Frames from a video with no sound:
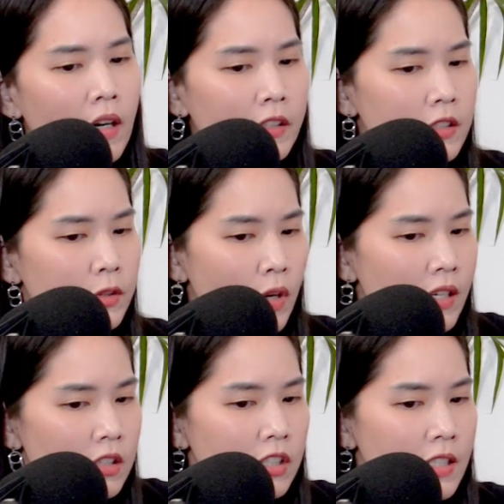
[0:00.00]
are the
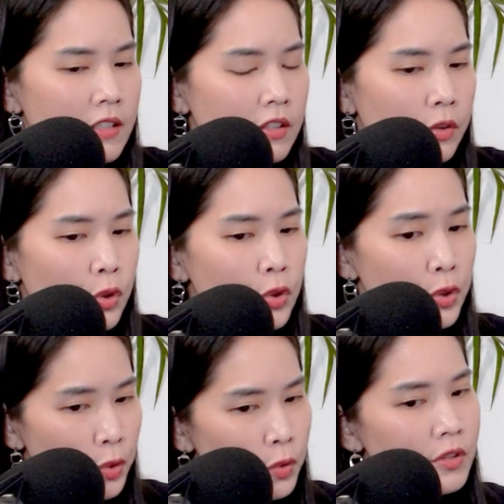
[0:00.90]
strategies you
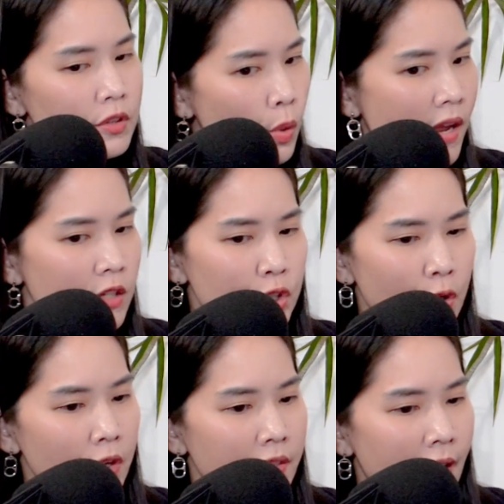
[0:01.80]
use to ensure
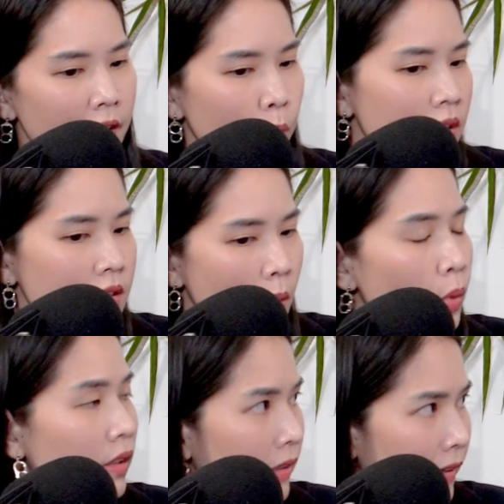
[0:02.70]
that when
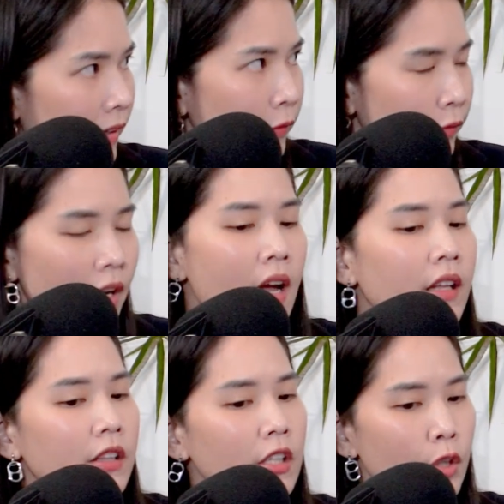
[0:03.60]
someone leaves,
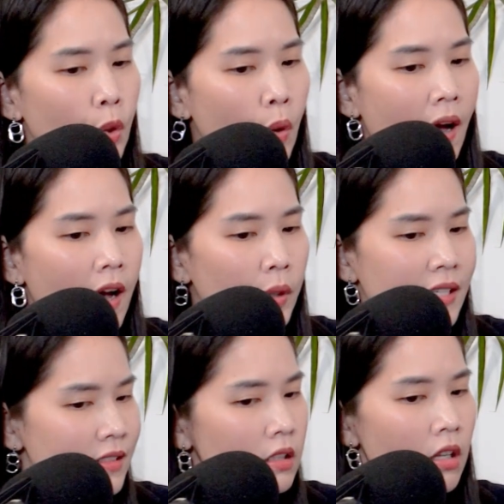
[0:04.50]
the know-how
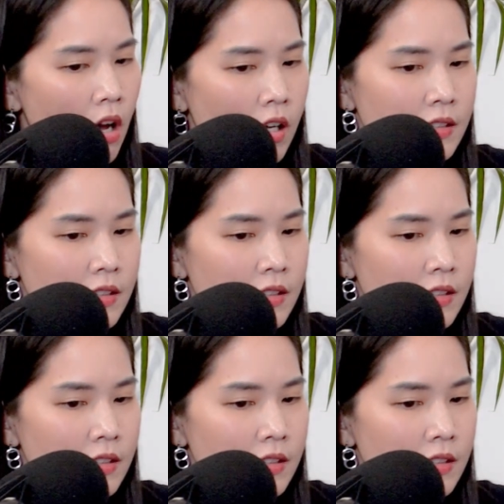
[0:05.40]
isn't lost?